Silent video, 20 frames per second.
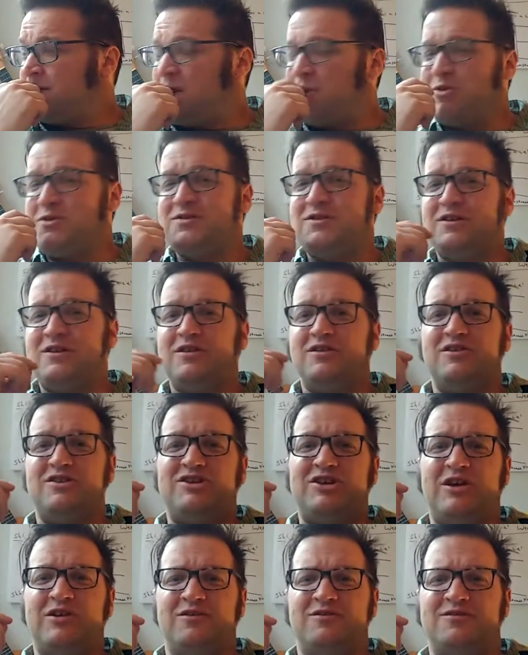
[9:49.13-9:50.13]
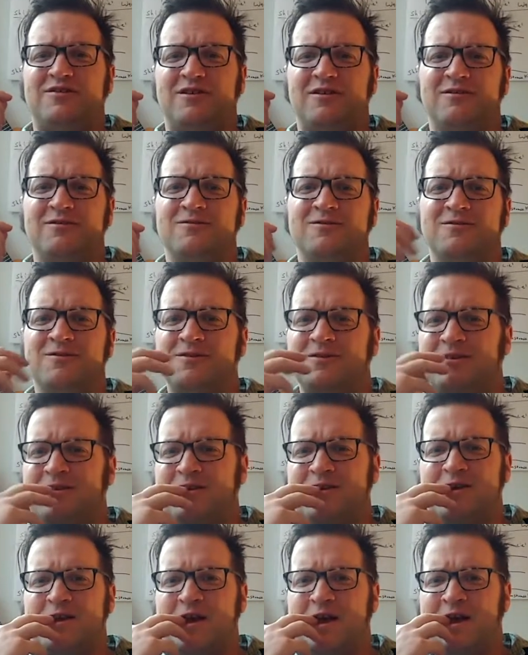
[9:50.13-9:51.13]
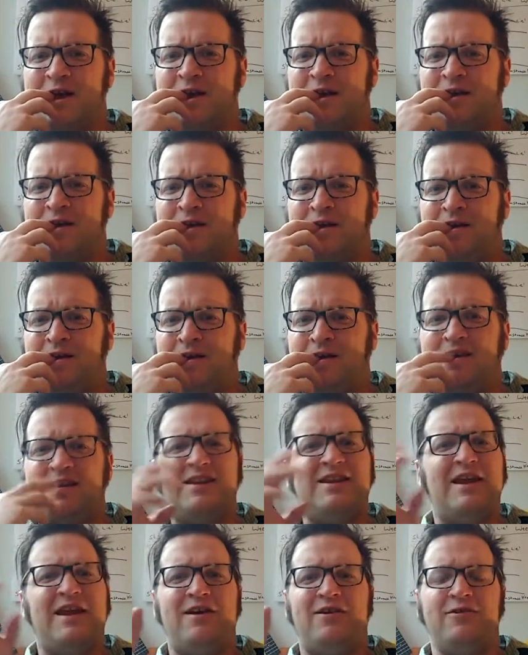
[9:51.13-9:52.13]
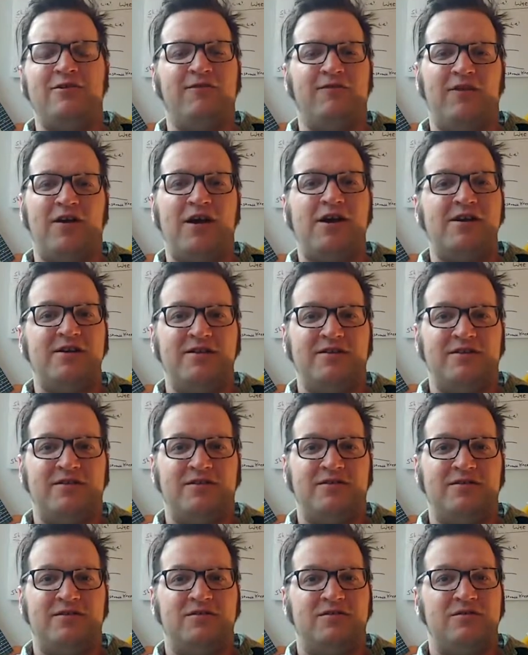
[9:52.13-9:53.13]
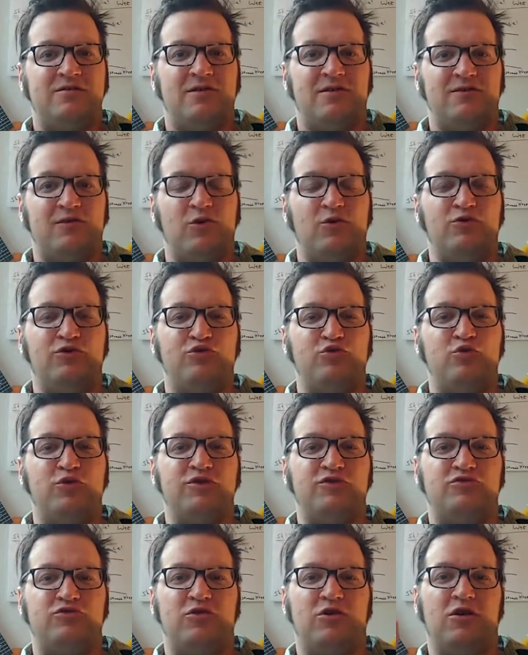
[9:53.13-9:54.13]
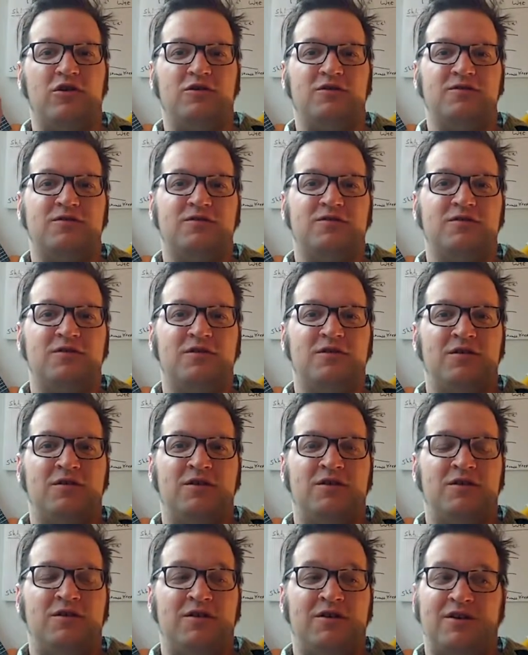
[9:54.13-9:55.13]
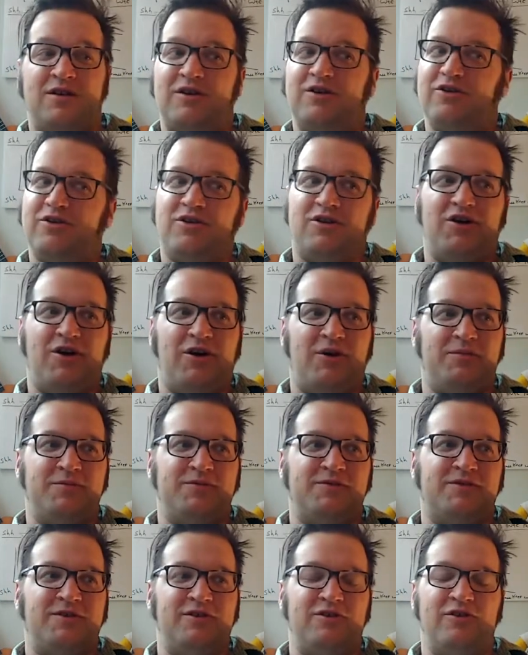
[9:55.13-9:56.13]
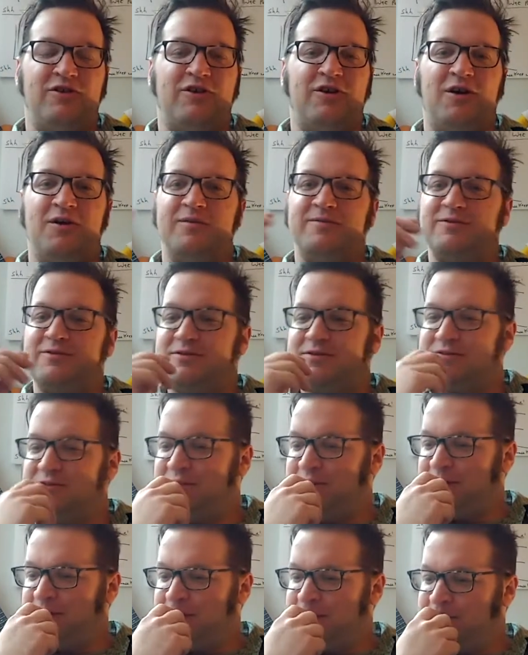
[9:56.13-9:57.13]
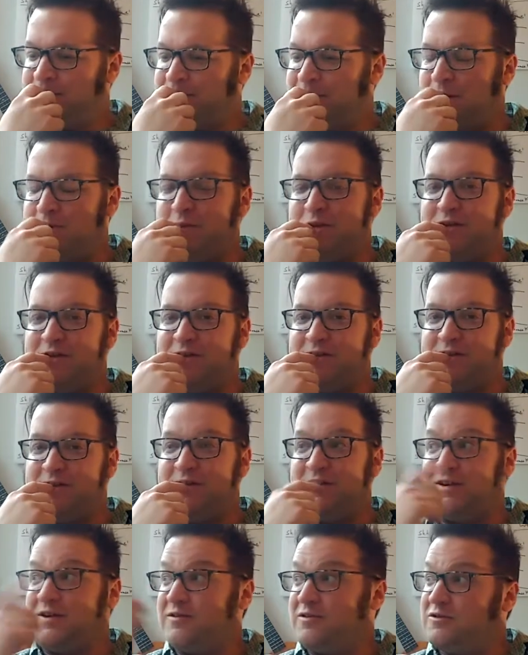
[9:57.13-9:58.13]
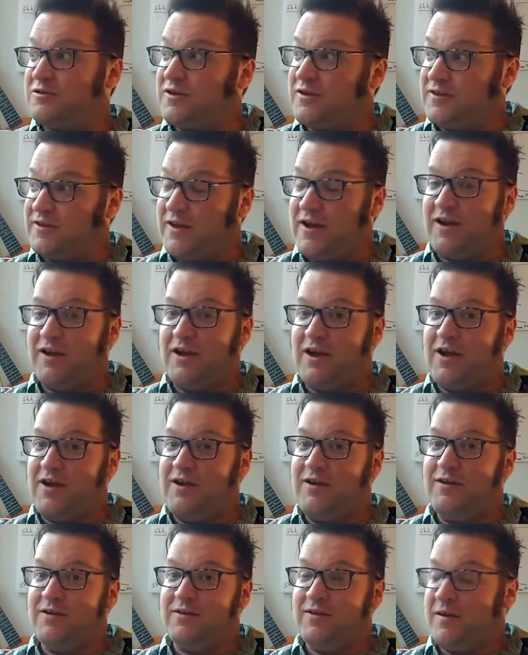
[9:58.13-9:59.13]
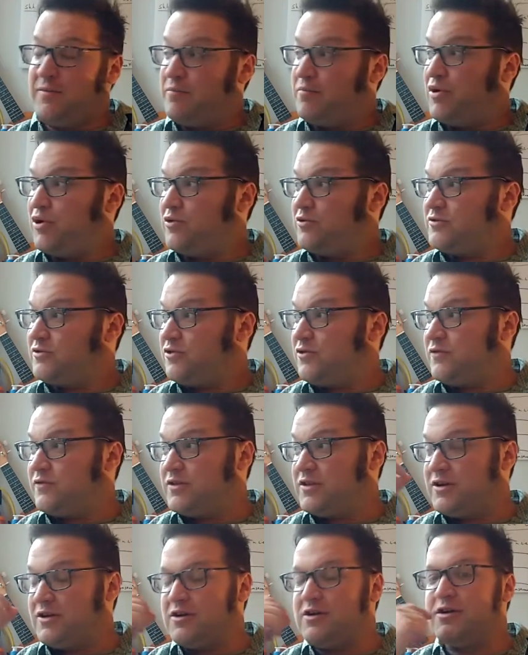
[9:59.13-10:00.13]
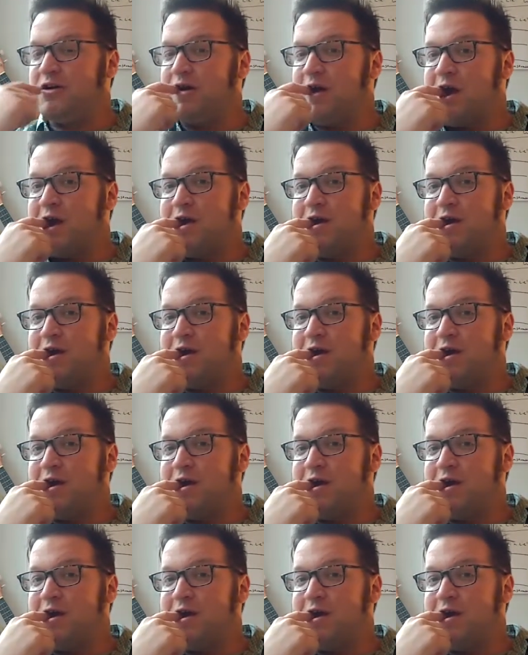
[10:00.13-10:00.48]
I was sitting in a jail cell, terrified of going through withdrawals. Here it comes, here it comes. I'm going to get sick and look like that guy, that bozo over there.